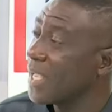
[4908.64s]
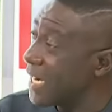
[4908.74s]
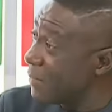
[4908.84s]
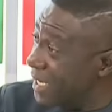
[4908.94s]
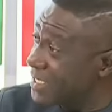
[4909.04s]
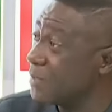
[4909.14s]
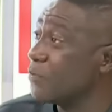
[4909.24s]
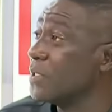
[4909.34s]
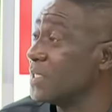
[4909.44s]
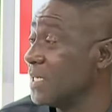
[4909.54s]
And I'm a catcher
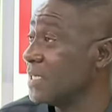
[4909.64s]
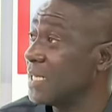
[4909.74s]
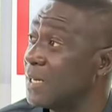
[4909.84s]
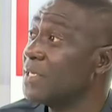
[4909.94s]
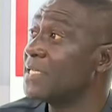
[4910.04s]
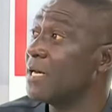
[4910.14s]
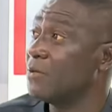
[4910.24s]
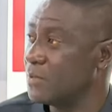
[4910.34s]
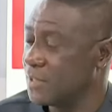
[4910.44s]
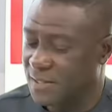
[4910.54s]
police and said, let me tell
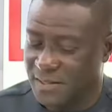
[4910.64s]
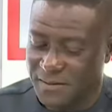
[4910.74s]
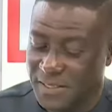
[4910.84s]
you this.